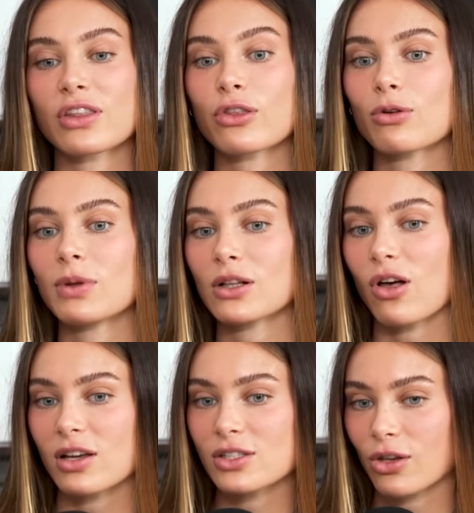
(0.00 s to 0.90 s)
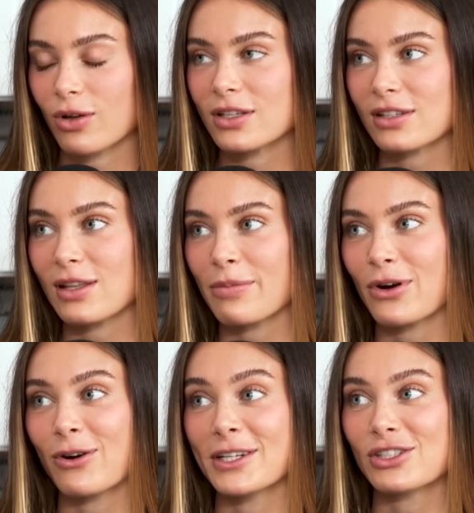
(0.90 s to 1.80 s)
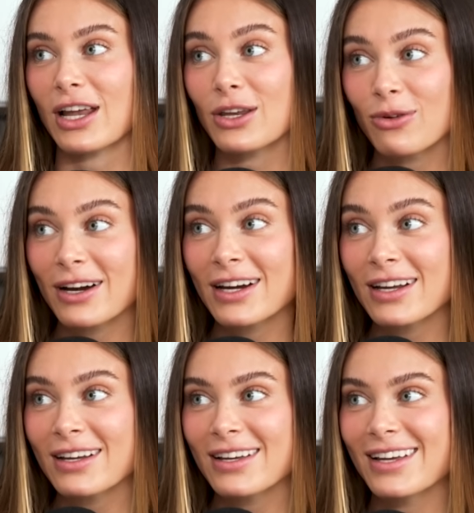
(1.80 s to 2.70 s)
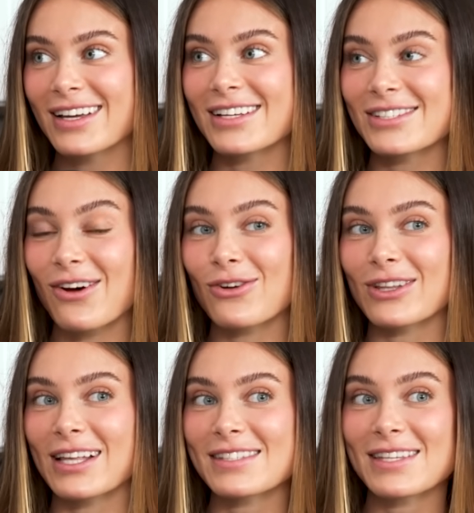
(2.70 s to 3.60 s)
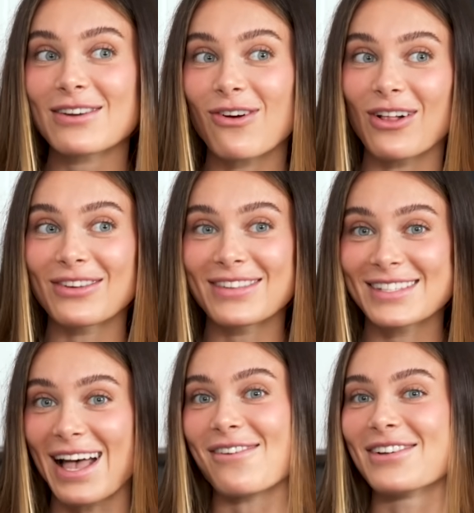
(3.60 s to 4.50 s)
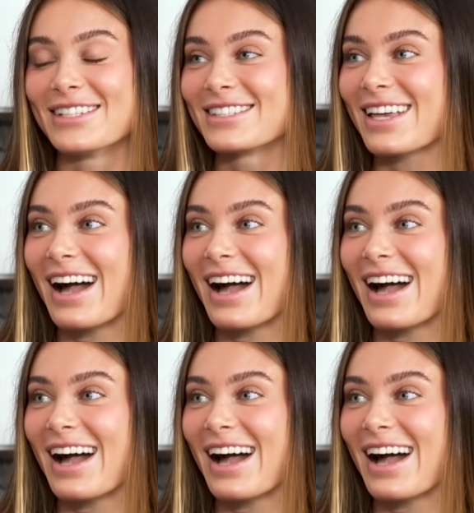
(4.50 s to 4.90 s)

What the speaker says: said that there would be a lawsuit in December or January. So let's see if all of this happens,